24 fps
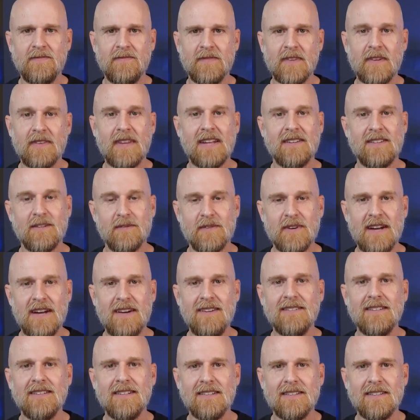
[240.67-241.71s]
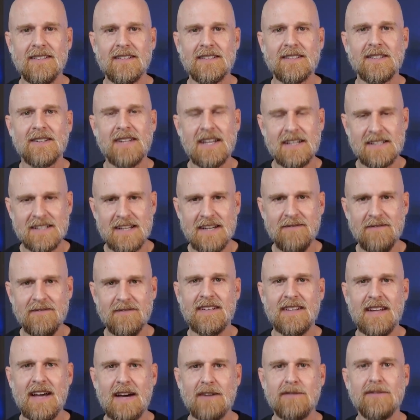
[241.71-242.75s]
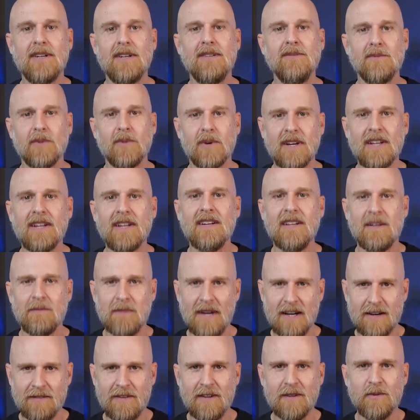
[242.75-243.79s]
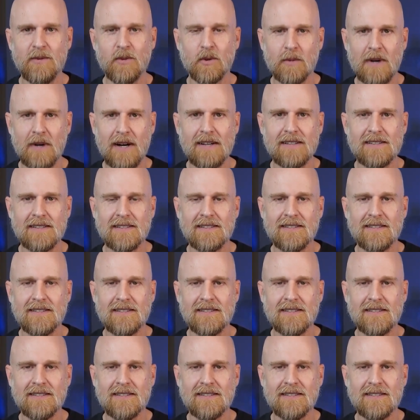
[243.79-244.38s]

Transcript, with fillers: That's it for now. Until next time, have fun working in Microvellum Toolbox.